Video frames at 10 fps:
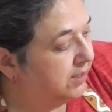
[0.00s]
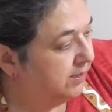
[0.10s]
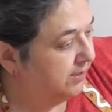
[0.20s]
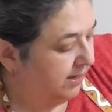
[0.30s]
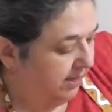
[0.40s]

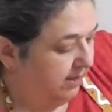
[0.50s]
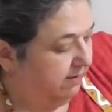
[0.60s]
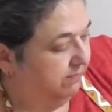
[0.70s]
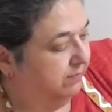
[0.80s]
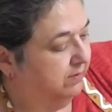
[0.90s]
to
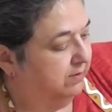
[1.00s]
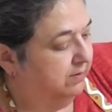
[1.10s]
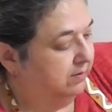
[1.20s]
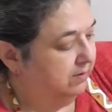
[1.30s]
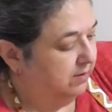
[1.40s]
have
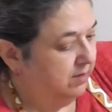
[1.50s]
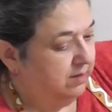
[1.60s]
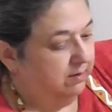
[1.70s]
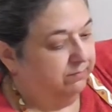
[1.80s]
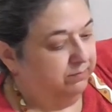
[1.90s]

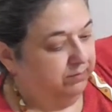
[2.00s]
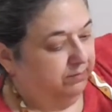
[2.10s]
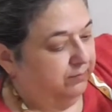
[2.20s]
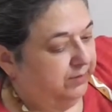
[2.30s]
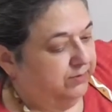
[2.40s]
for the
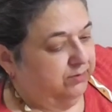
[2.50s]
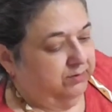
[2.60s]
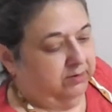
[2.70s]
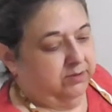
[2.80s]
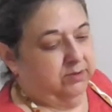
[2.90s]
freezer.
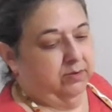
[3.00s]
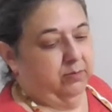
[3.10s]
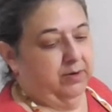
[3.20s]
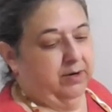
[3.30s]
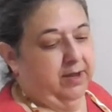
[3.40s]
So
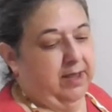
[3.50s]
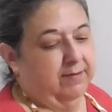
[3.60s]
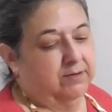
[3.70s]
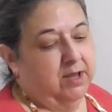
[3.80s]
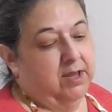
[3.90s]

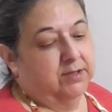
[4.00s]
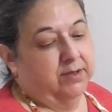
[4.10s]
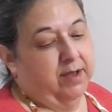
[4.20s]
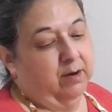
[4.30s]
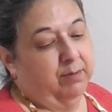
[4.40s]
1.5, so
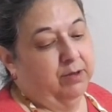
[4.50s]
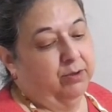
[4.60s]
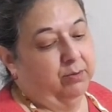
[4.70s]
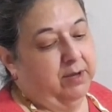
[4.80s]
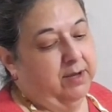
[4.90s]
that'll be
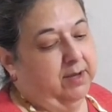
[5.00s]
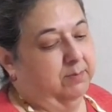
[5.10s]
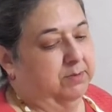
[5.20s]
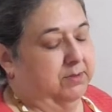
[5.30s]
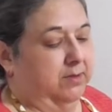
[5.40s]
3
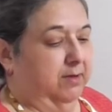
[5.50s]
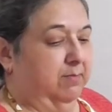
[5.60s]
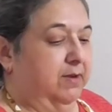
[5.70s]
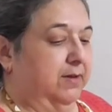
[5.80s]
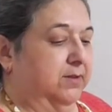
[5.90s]
cups of
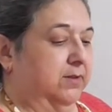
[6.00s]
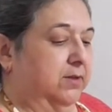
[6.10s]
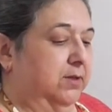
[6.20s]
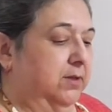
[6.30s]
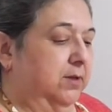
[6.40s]

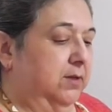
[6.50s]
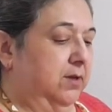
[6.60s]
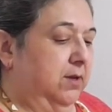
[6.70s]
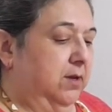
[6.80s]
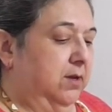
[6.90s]
mix.
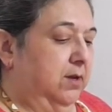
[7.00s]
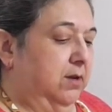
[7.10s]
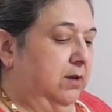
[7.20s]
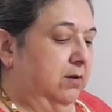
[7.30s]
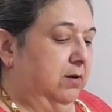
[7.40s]

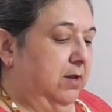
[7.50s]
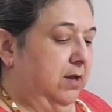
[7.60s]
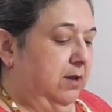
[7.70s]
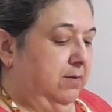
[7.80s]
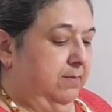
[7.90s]

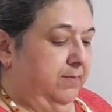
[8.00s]
Okay.